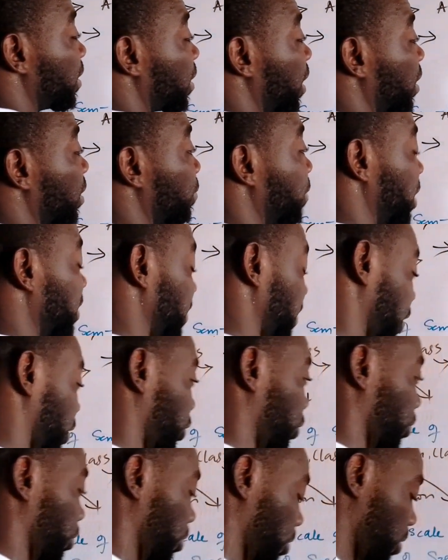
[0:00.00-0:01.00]
transverse
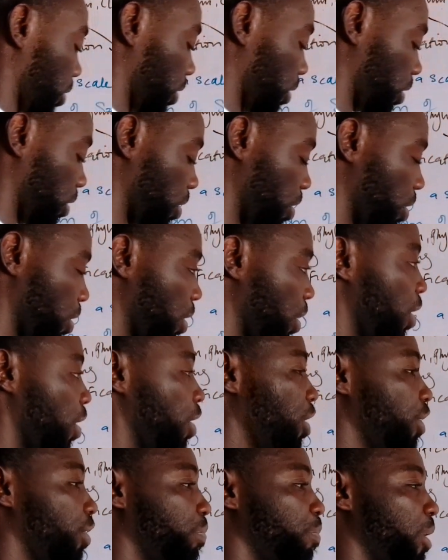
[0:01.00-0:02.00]
section,
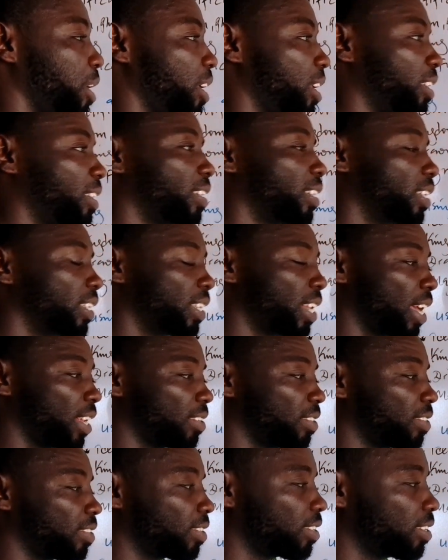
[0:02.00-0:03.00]
it means that